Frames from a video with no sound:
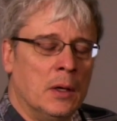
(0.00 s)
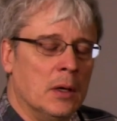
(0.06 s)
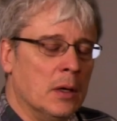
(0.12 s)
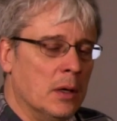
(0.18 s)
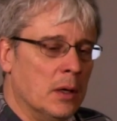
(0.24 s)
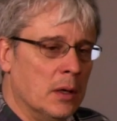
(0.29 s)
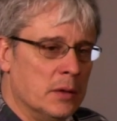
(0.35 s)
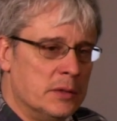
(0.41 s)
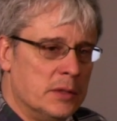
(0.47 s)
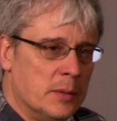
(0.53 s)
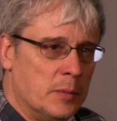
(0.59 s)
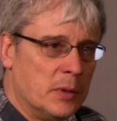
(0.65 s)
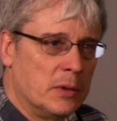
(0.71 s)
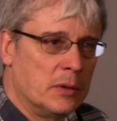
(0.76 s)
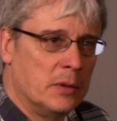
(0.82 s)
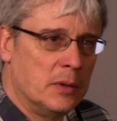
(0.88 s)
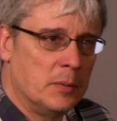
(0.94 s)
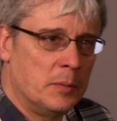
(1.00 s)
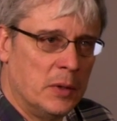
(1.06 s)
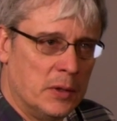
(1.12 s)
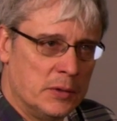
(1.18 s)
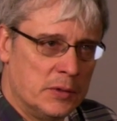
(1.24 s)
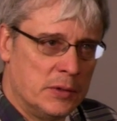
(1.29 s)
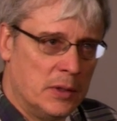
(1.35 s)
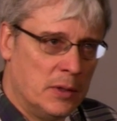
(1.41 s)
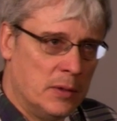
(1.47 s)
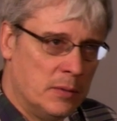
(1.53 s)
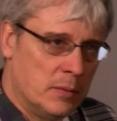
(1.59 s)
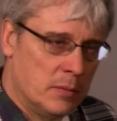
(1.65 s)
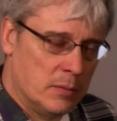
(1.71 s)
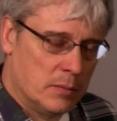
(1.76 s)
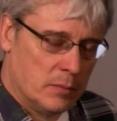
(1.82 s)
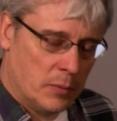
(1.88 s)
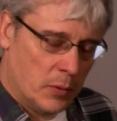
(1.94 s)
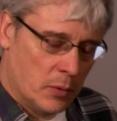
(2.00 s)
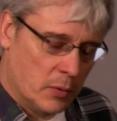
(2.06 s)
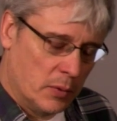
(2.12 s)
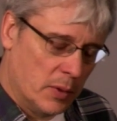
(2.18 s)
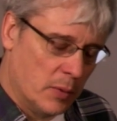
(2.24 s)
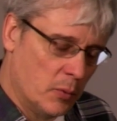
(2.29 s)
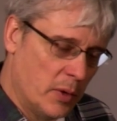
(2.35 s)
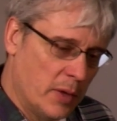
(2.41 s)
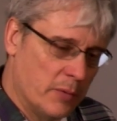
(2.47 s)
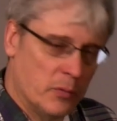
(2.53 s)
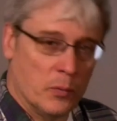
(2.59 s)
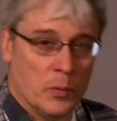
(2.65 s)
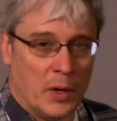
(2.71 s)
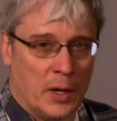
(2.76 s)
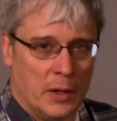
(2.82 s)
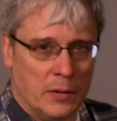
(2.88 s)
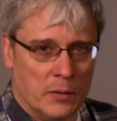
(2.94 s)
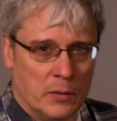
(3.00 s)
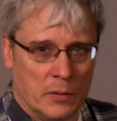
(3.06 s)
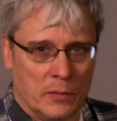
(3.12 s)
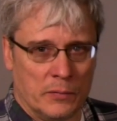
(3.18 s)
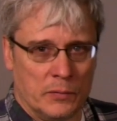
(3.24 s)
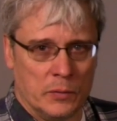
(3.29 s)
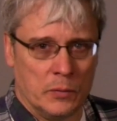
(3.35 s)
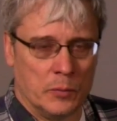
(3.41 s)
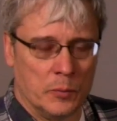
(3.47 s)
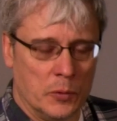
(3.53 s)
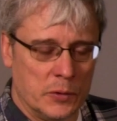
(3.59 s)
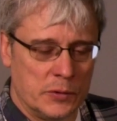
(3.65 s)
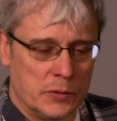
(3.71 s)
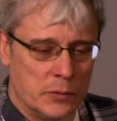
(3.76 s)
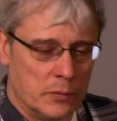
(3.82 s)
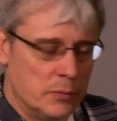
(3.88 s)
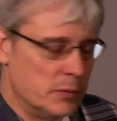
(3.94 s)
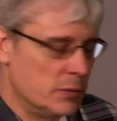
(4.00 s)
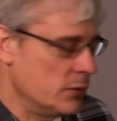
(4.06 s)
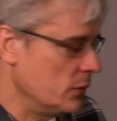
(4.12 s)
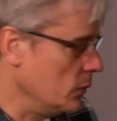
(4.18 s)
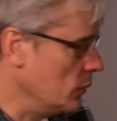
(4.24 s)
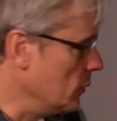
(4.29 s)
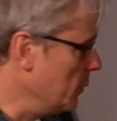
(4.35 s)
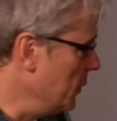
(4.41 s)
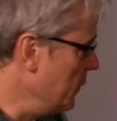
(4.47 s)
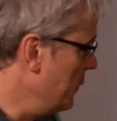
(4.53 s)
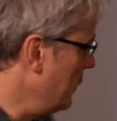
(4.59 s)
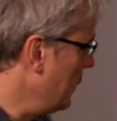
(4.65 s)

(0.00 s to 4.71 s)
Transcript: Uh, typically at Penn State, program will have a rider of numerous students who will be